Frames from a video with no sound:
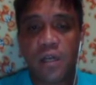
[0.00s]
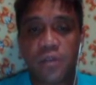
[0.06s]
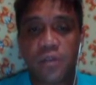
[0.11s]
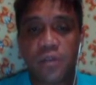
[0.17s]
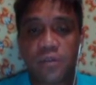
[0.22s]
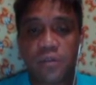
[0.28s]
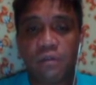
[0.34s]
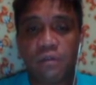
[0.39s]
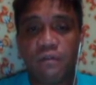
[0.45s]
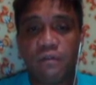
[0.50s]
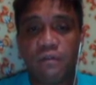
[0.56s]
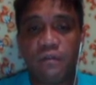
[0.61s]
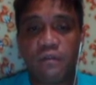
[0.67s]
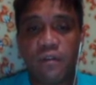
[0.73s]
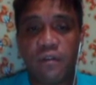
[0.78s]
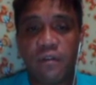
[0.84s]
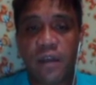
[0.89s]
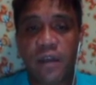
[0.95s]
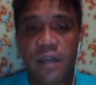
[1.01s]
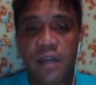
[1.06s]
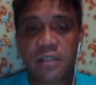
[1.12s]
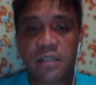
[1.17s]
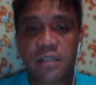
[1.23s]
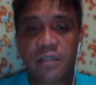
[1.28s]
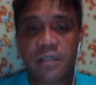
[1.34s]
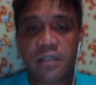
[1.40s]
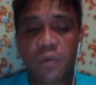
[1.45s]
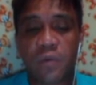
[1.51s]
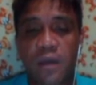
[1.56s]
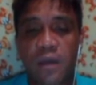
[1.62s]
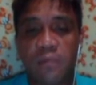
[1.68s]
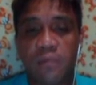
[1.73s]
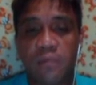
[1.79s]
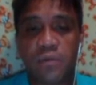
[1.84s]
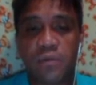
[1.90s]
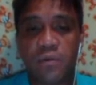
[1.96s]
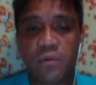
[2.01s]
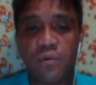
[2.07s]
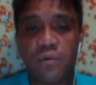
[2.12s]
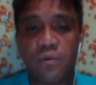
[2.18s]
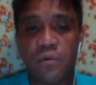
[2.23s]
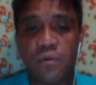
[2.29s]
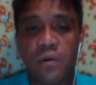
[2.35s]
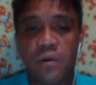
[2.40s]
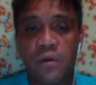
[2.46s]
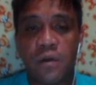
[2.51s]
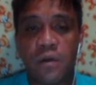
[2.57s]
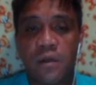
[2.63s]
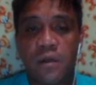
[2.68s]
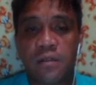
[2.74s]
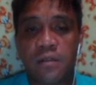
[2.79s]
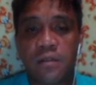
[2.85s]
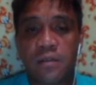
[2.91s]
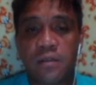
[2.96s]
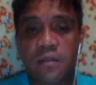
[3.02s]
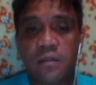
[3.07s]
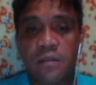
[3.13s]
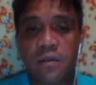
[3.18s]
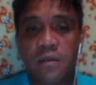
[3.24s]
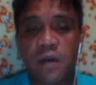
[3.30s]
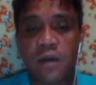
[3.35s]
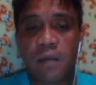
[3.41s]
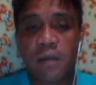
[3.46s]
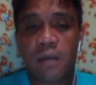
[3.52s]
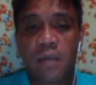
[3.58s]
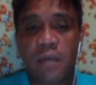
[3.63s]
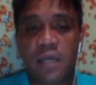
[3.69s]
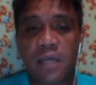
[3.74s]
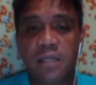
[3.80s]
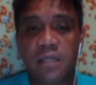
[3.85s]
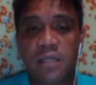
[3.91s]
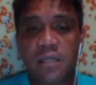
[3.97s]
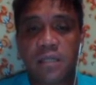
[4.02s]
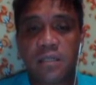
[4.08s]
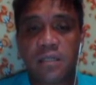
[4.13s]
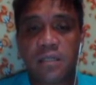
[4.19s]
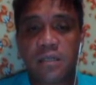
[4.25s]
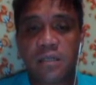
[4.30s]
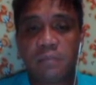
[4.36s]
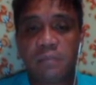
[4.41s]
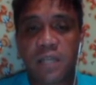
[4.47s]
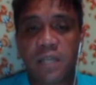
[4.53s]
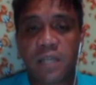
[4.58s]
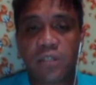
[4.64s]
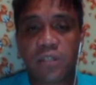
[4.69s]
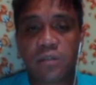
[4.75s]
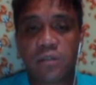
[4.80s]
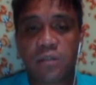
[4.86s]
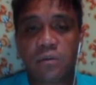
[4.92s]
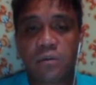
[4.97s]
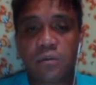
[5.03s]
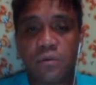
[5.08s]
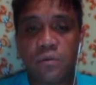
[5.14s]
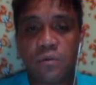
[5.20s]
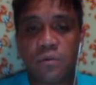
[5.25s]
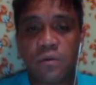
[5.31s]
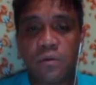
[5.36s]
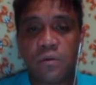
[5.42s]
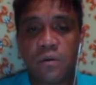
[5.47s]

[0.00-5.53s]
To solve for x is we have to make this plus 2